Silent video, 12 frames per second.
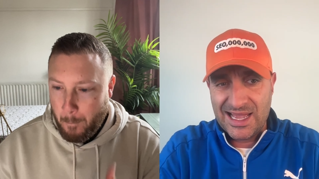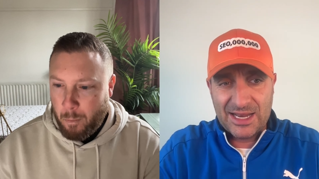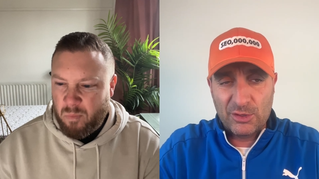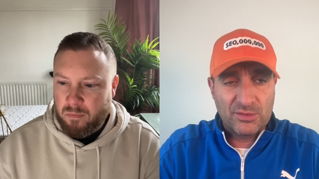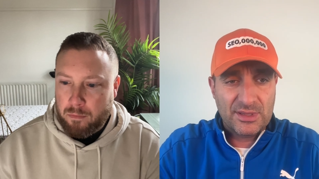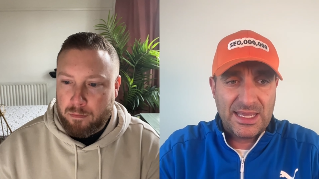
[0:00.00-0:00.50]
Speaker 1: I
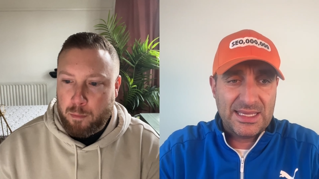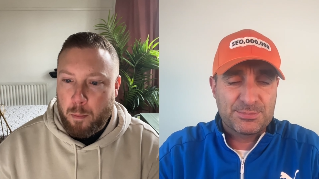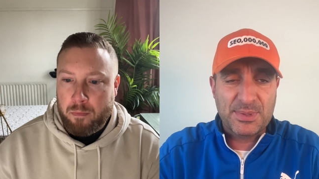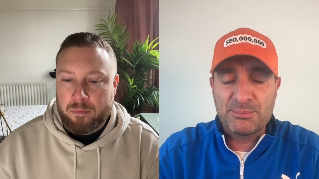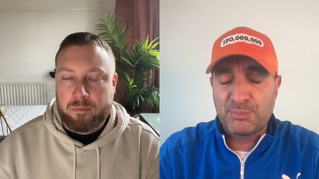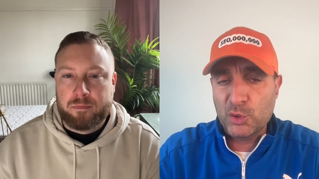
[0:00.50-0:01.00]
don't. He's
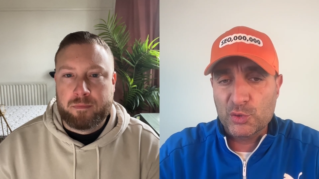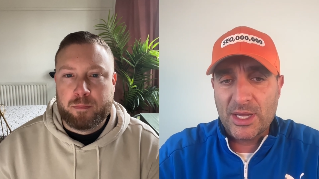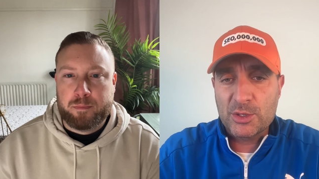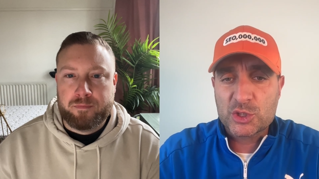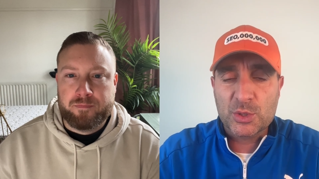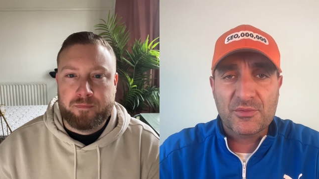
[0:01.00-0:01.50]
been pulled
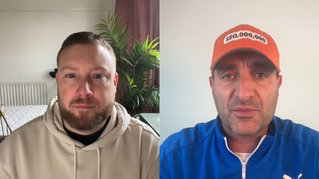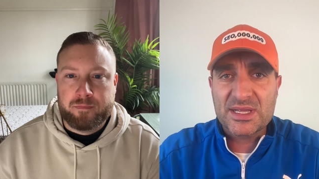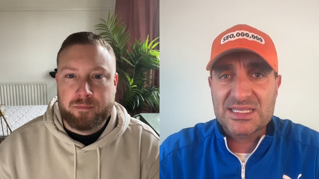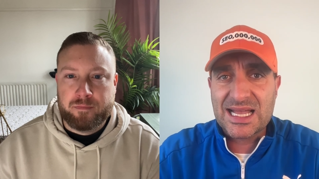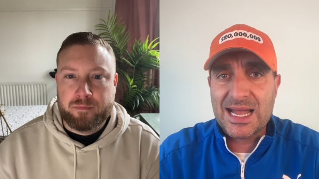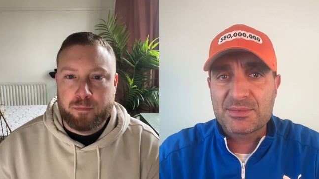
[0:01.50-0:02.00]
out two or three
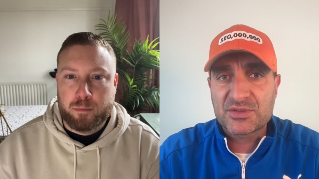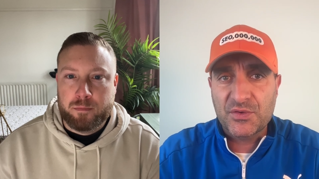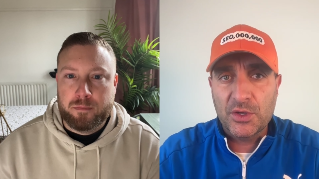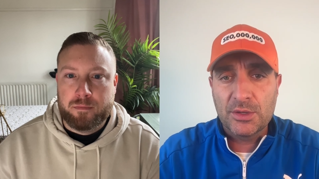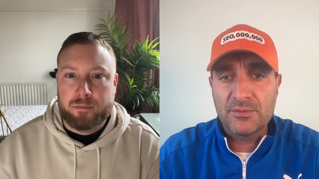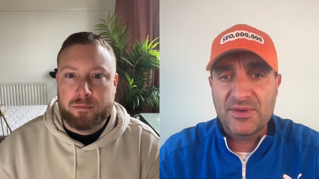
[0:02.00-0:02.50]
times
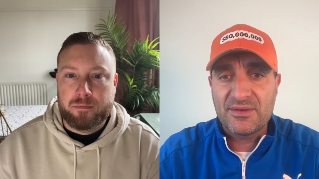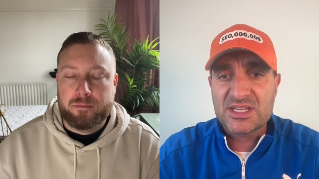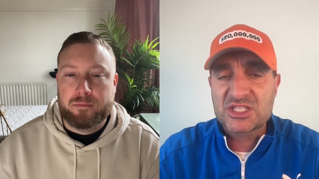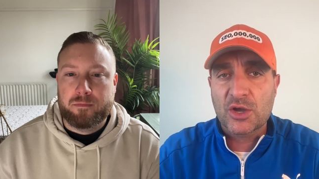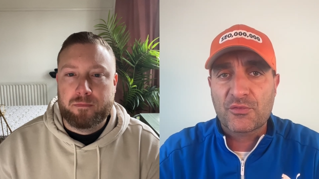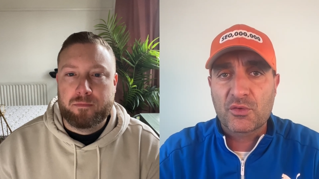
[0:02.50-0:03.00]
for very
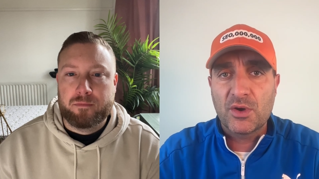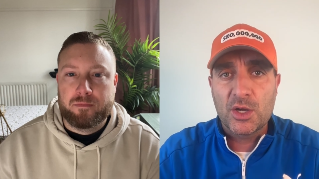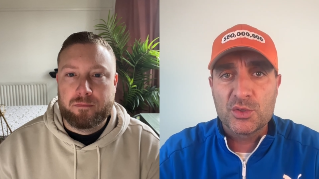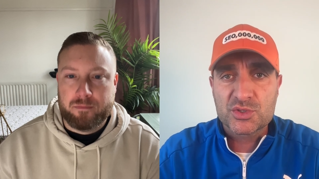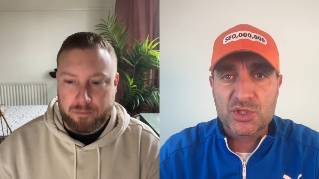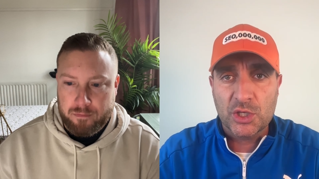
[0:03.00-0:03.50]
soft
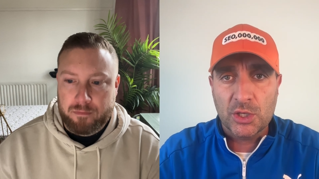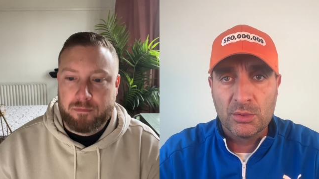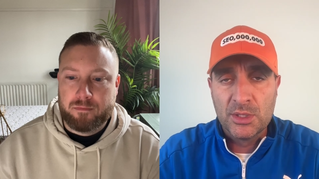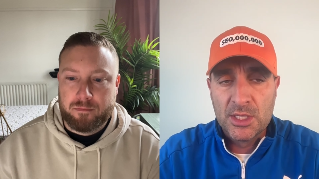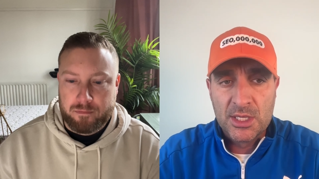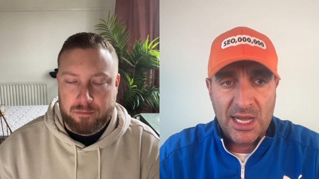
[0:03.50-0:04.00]
ground,
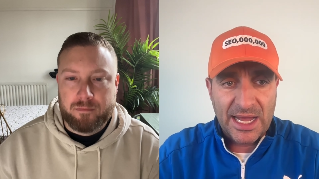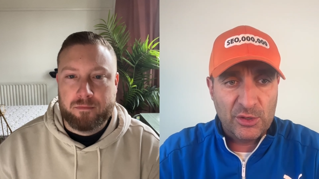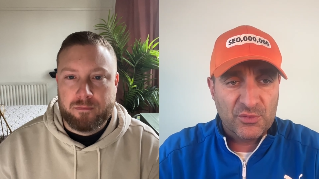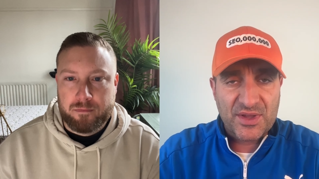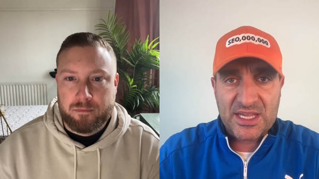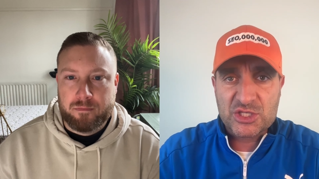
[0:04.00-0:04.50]
so I
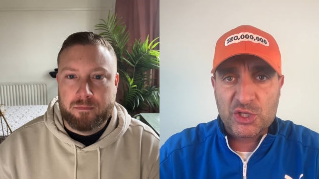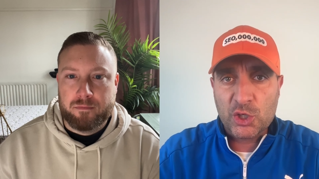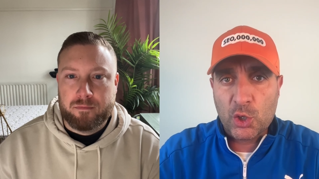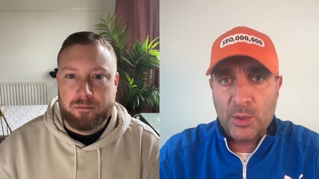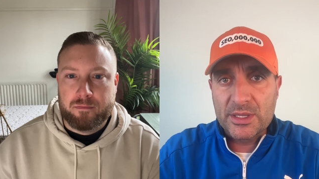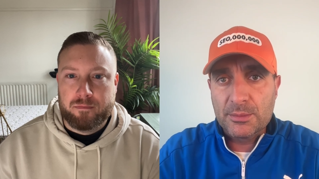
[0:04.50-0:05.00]
don't think he's going to
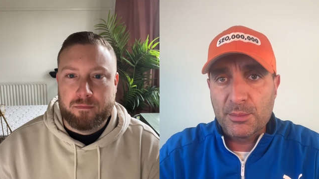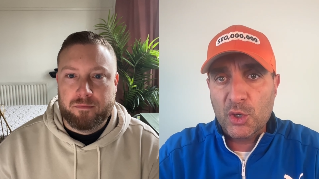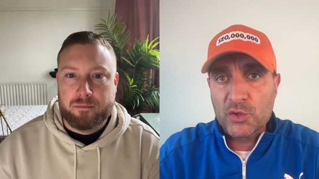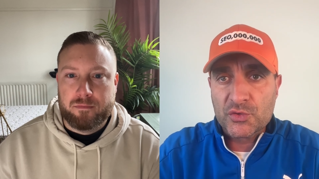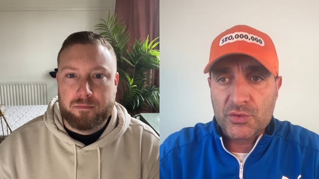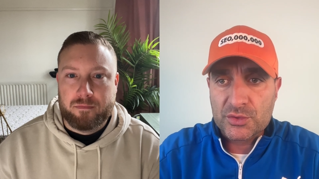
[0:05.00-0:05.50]
go in the
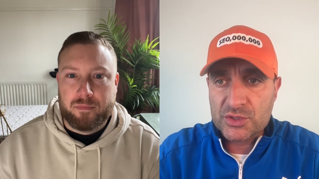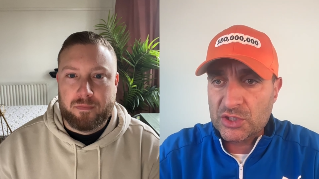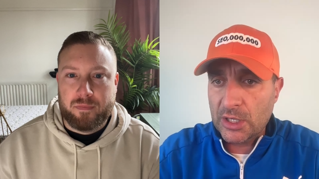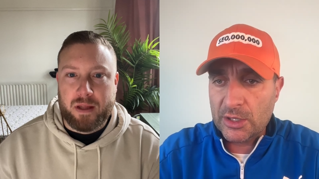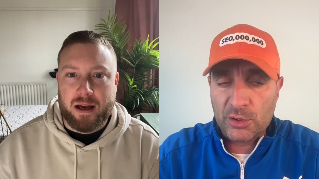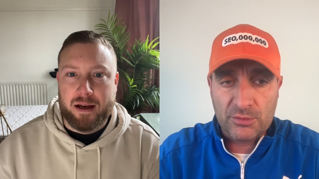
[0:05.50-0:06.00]
mud.
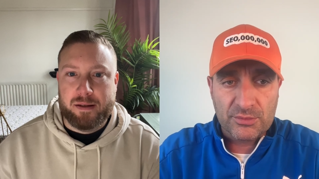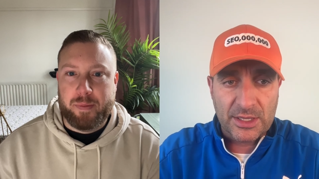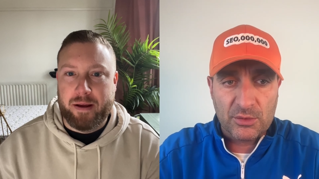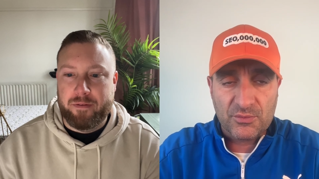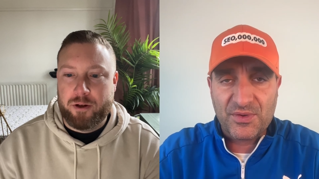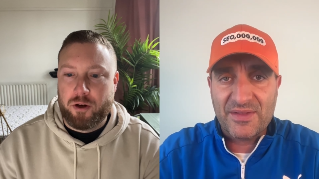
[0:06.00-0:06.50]
So I don't. I
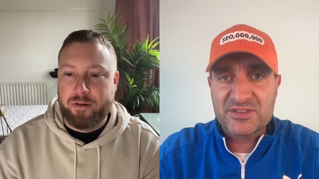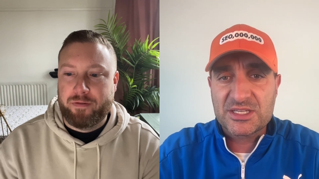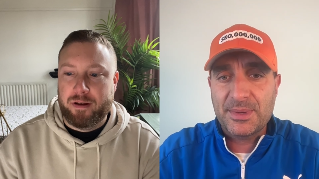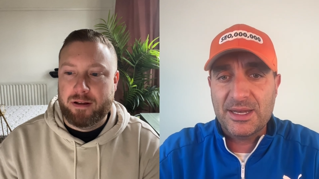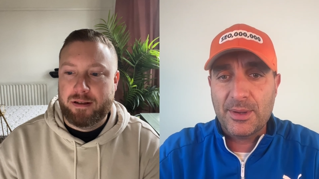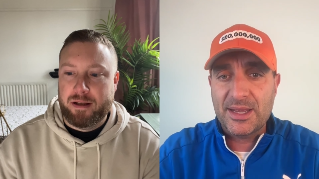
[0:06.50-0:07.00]
don't. I don't,
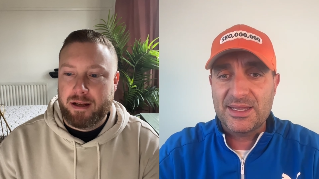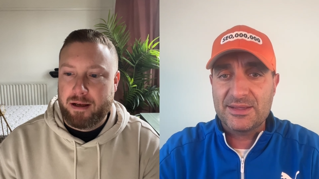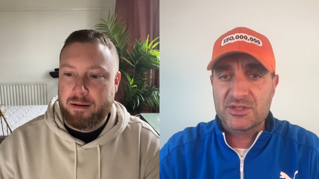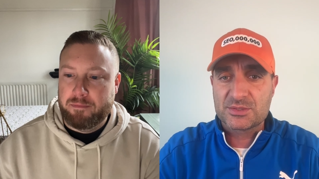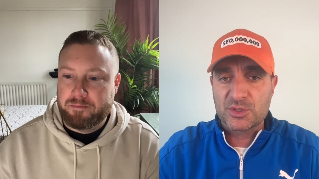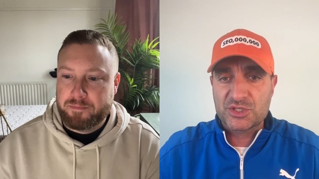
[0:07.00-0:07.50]

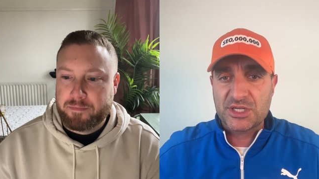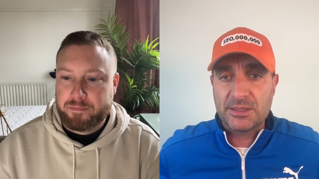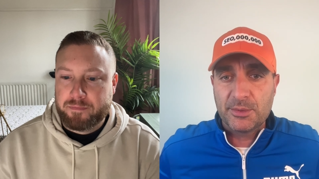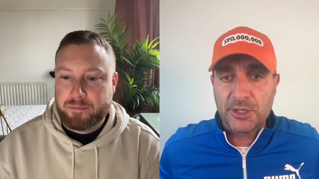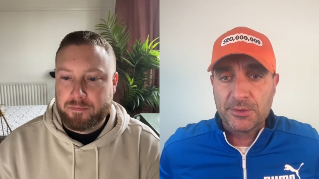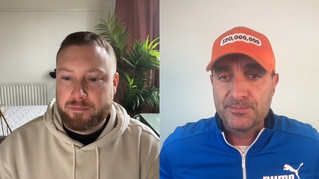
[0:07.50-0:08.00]
much
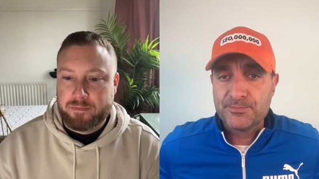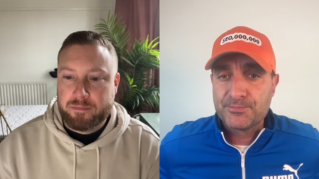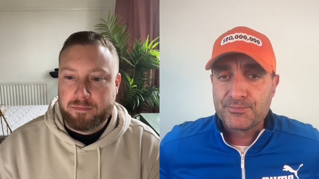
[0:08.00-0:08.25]
anymore.